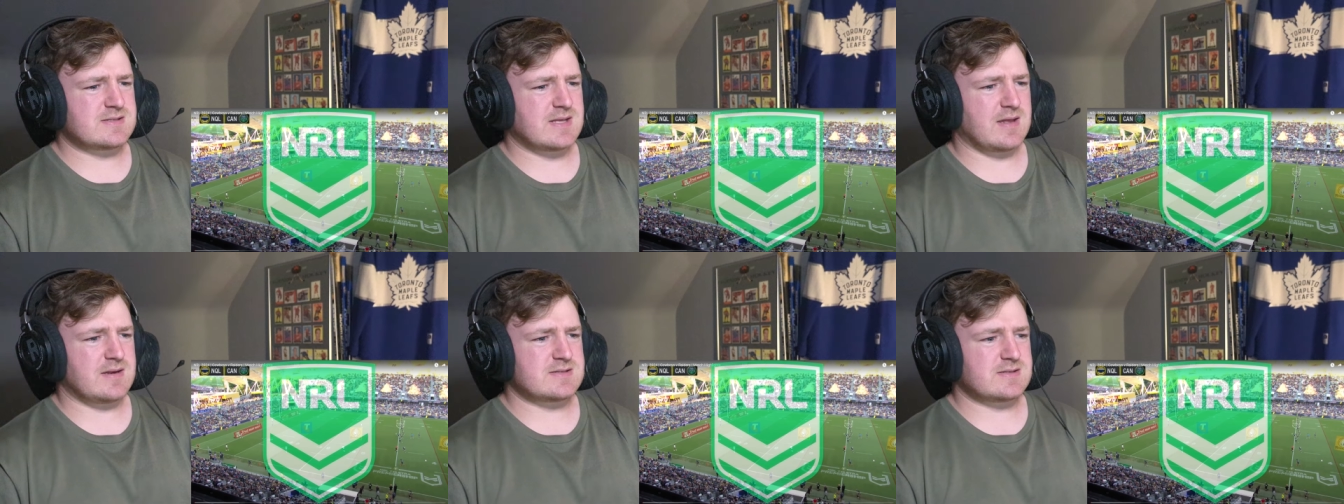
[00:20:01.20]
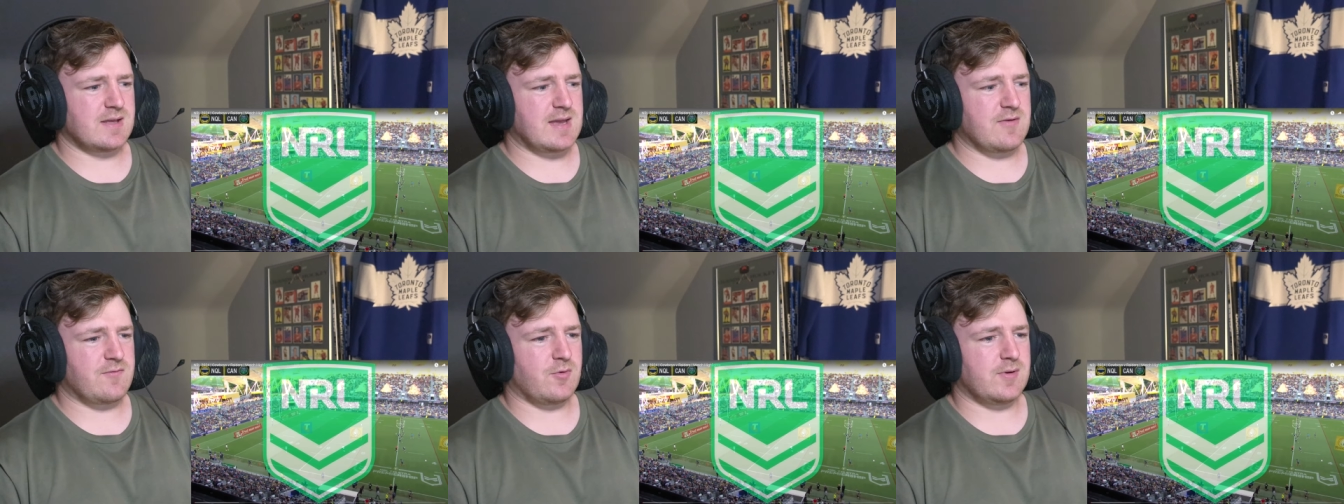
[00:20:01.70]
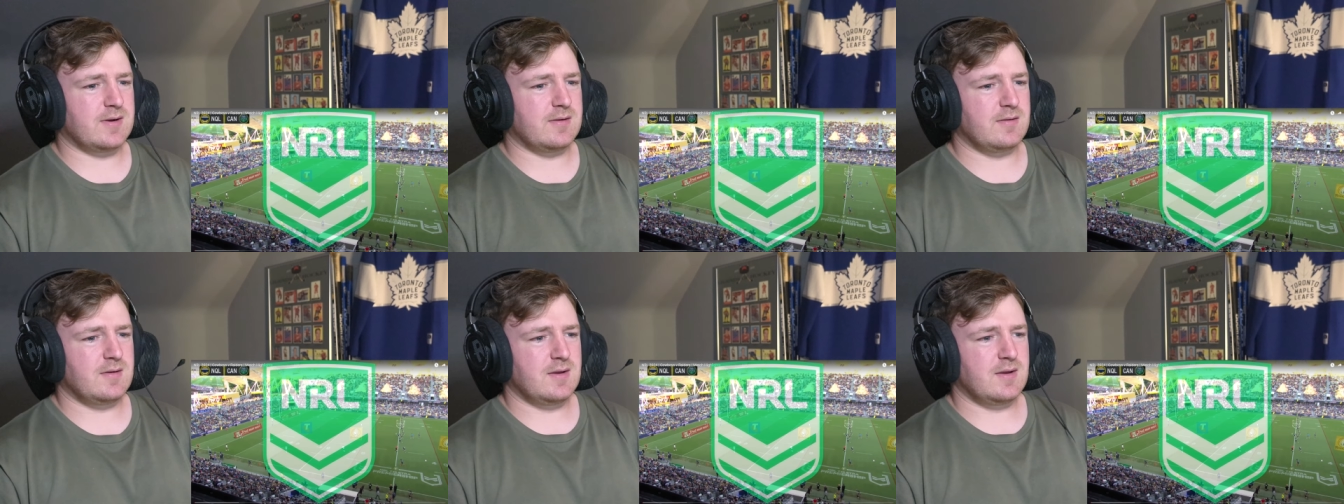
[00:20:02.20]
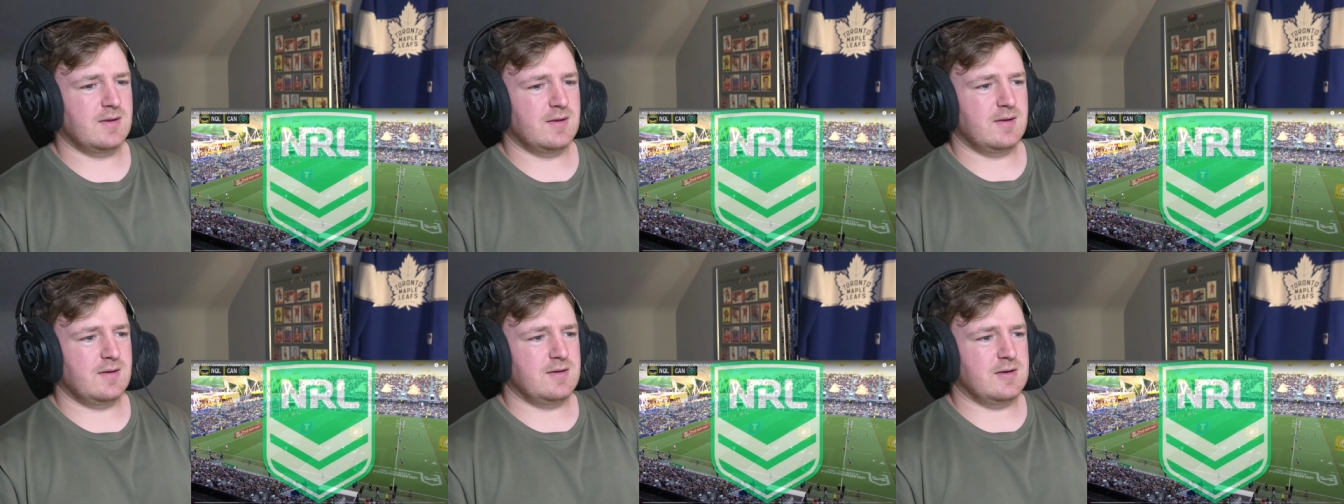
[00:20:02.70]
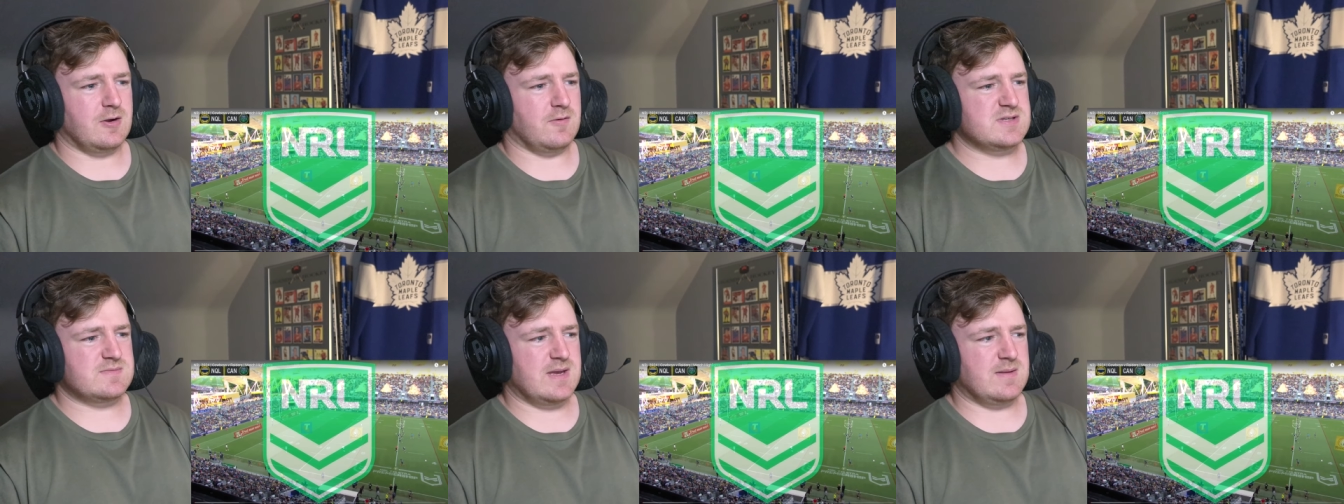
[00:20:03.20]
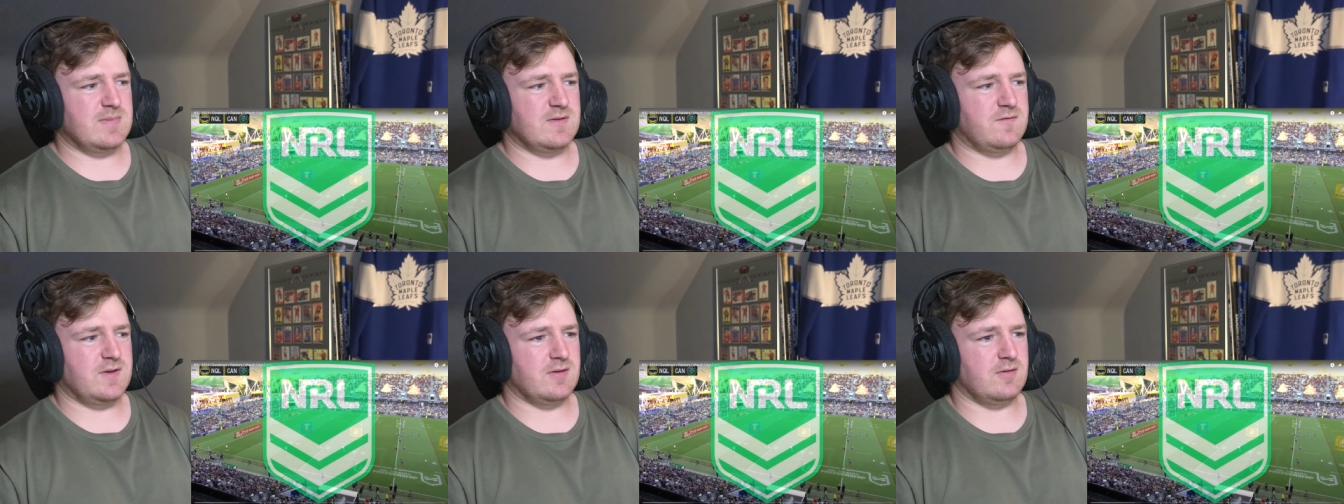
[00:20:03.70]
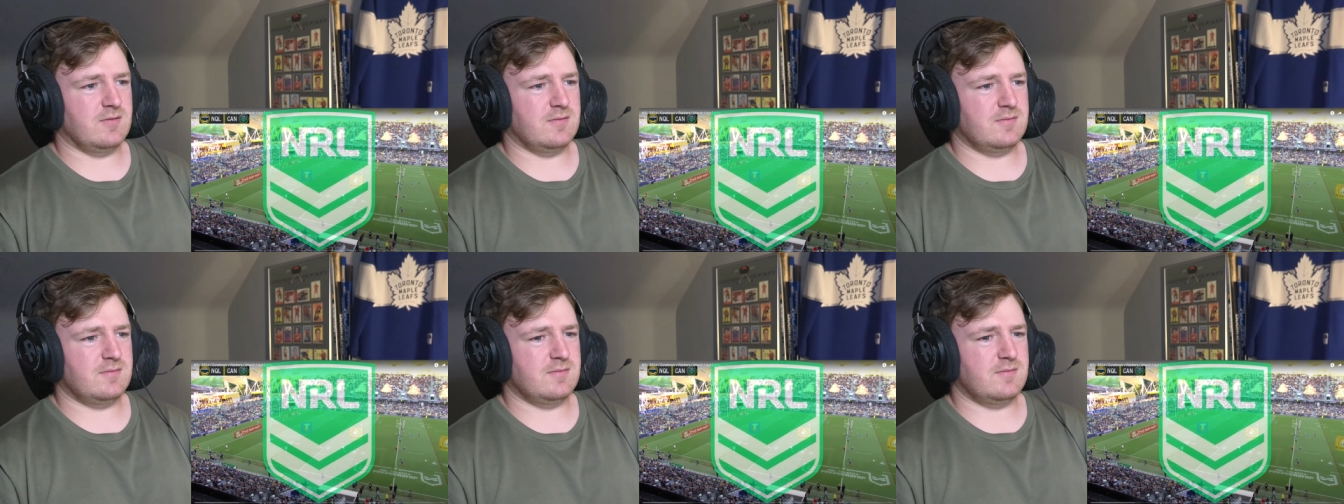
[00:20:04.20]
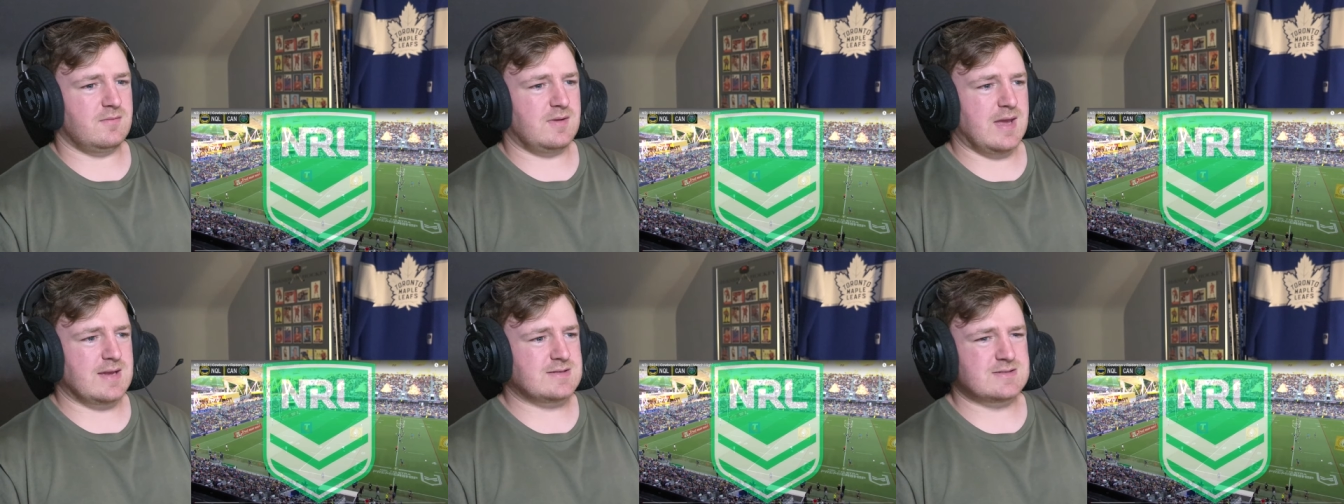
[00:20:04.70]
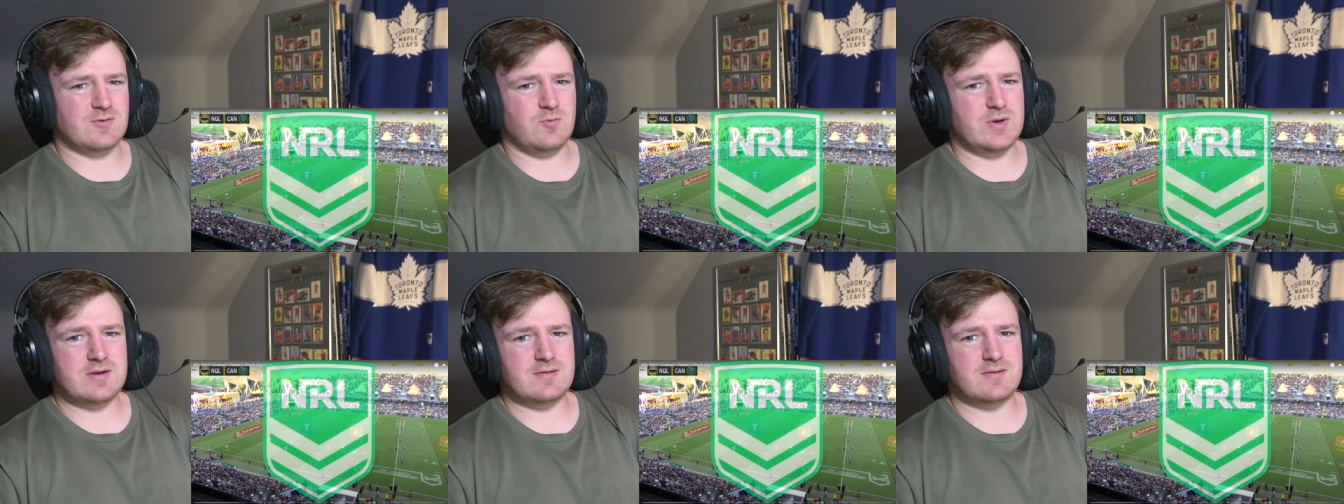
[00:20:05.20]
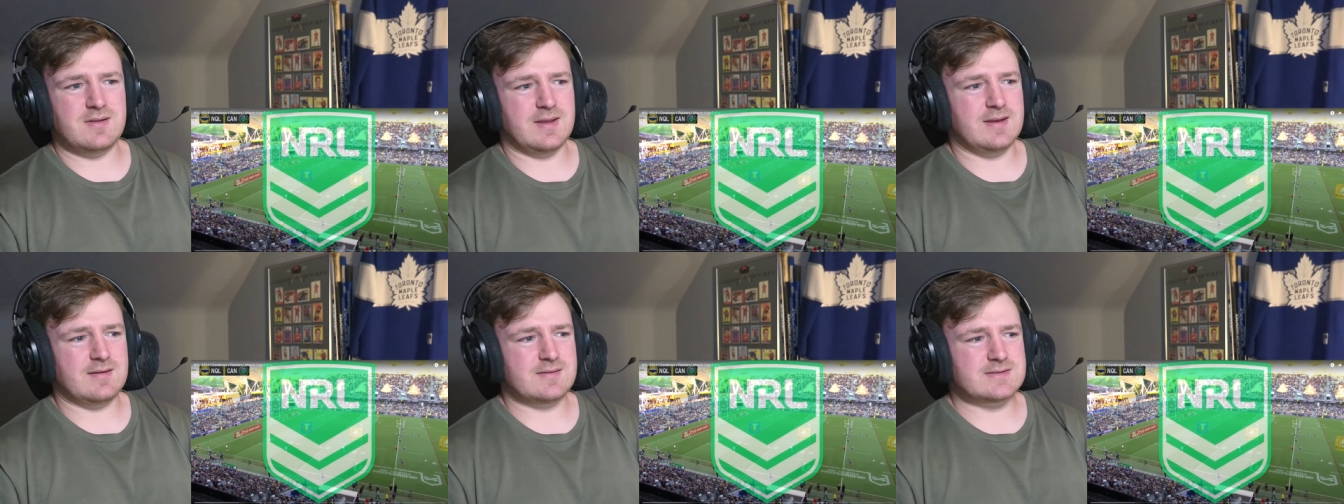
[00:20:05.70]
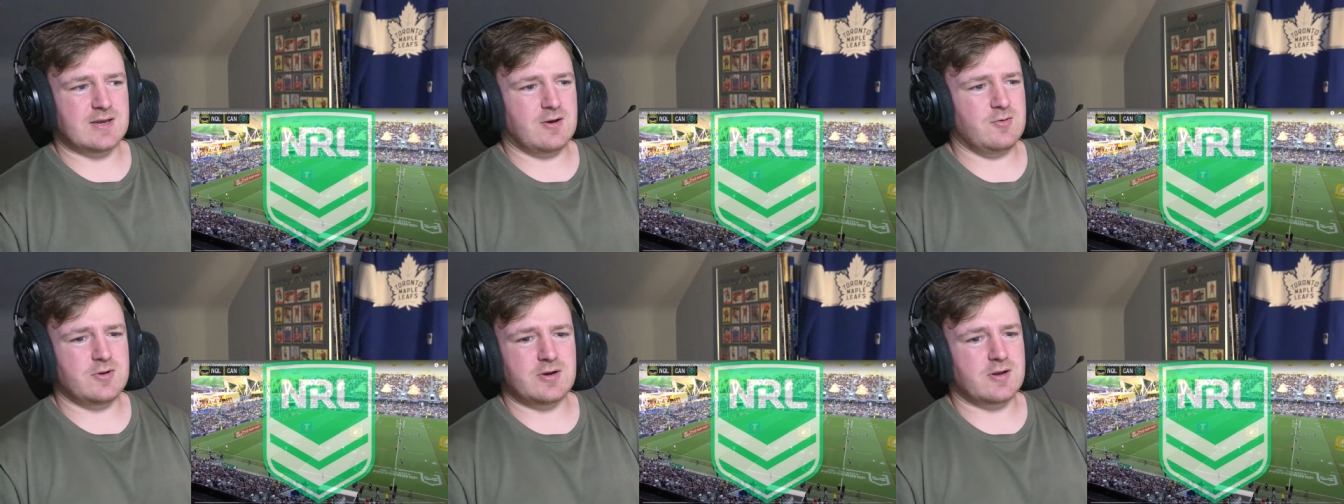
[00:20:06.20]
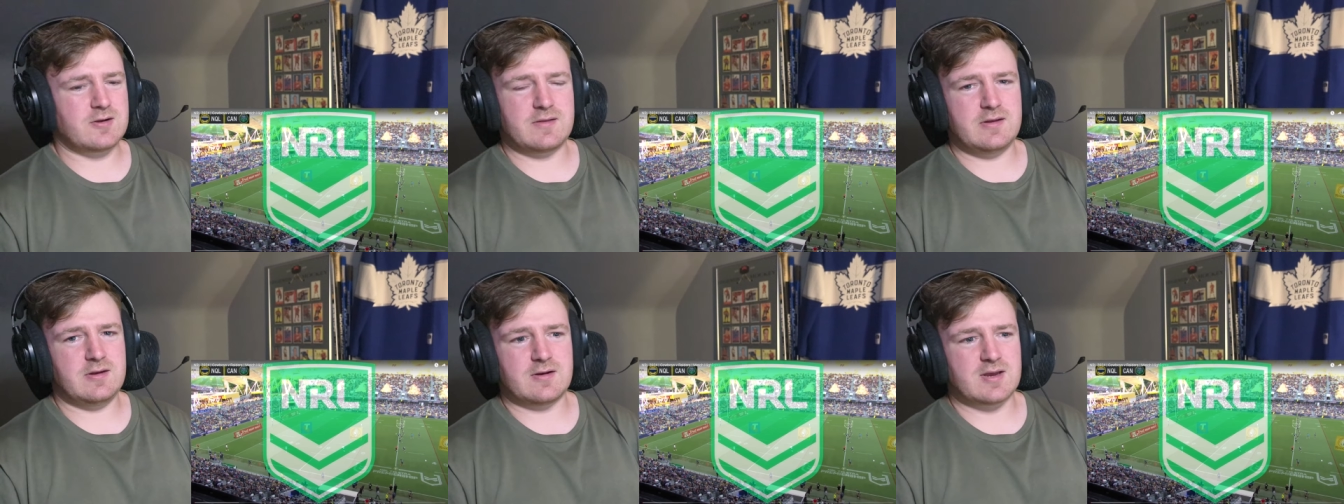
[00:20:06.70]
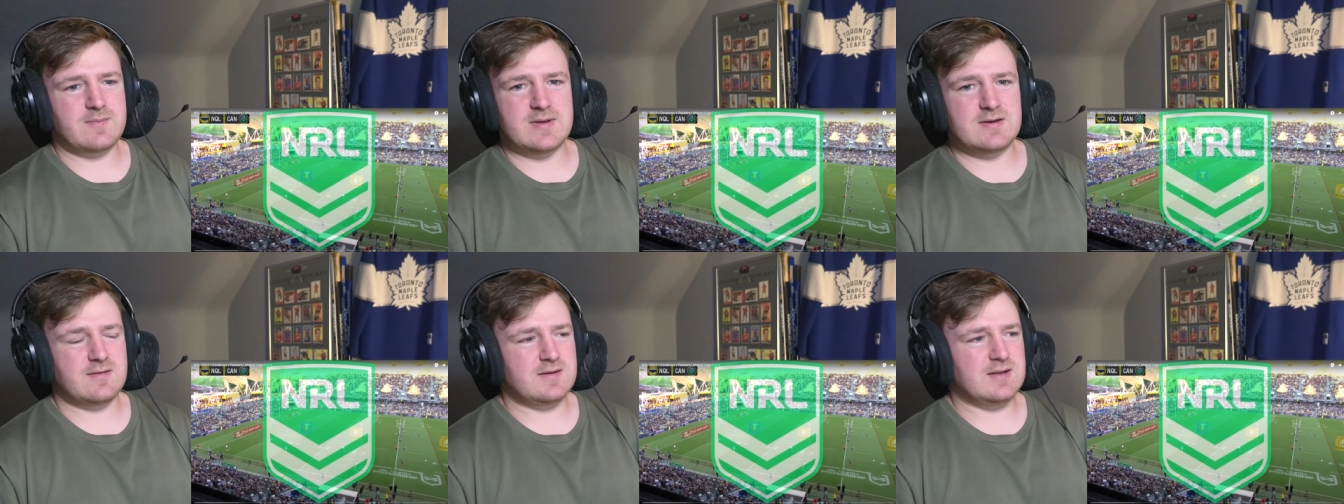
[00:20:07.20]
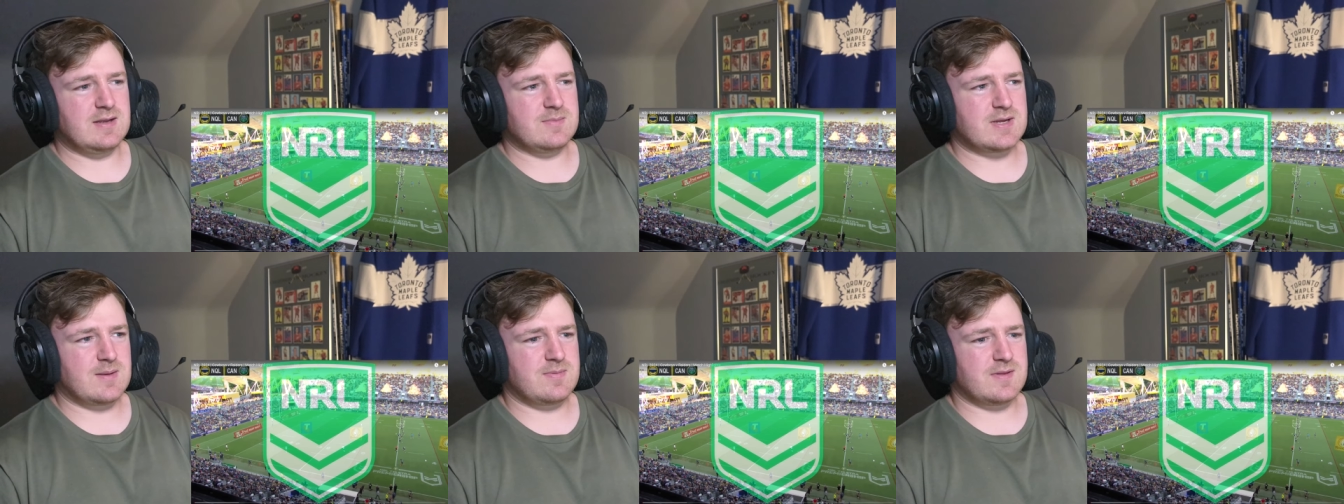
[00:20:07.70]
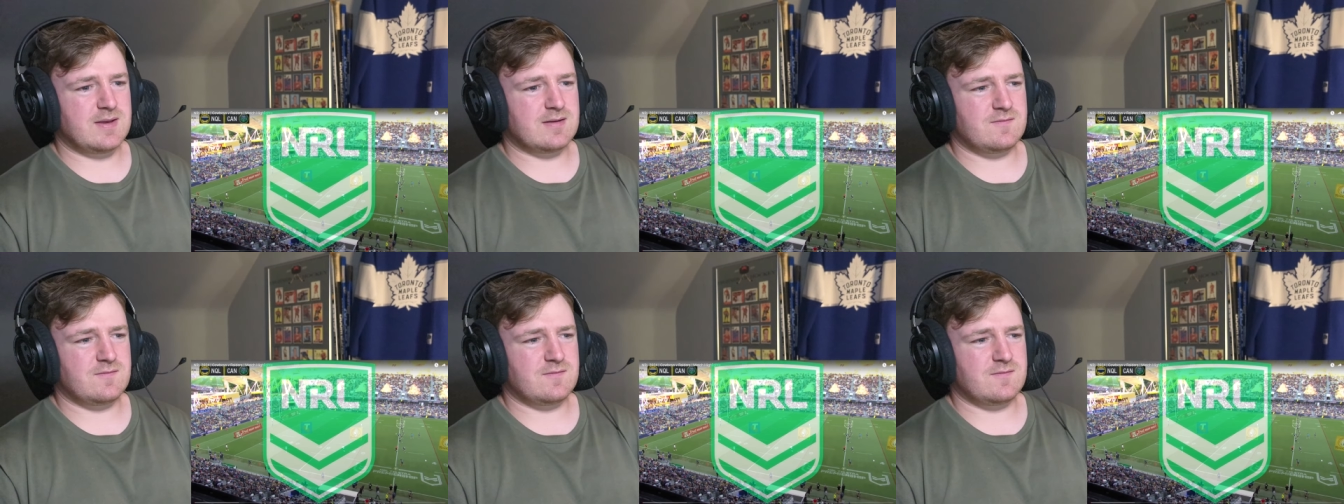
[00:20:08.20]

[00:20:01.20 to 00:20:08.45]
that is like F1. It always made me feel, yeah, it's just a weird, like, it's like, oh, you're not committed to the team type thing.